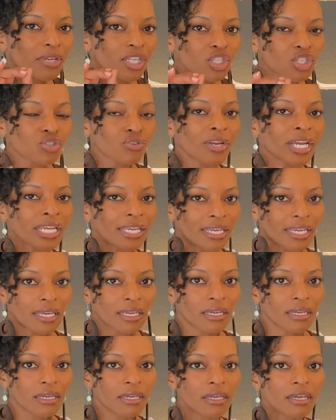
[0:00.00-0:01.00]
tricky.
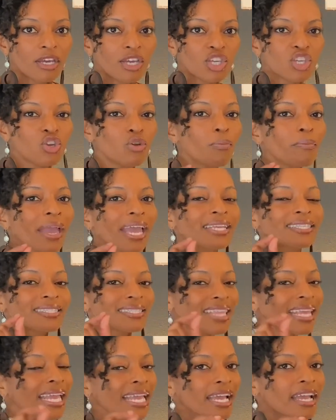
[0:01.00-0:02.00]
You may
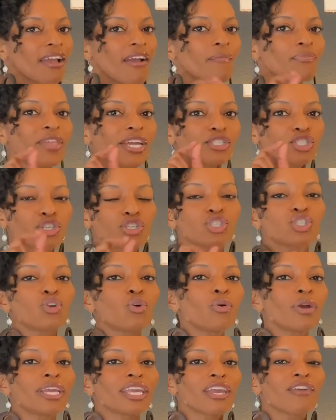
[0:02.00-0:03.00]
think that you're
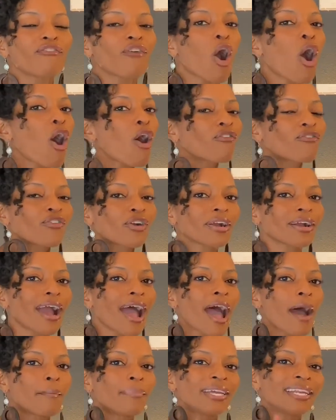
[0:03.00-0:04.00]
doing it all for
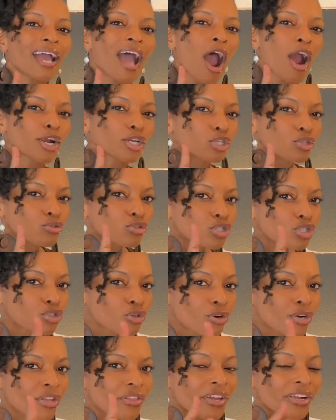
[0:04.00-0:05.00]
God, but are you
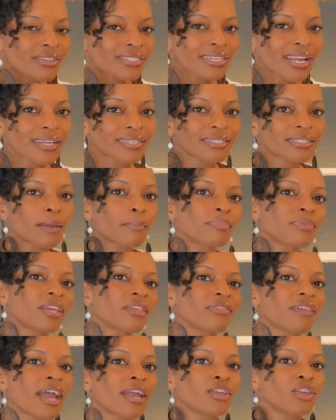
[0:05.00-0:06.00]
sure there's not
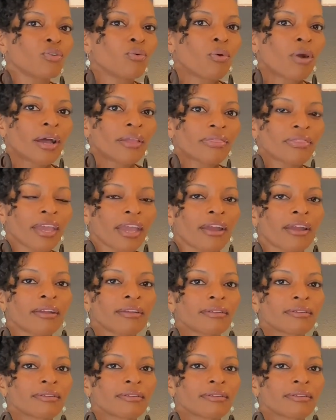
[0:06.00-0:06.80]
something that you want there?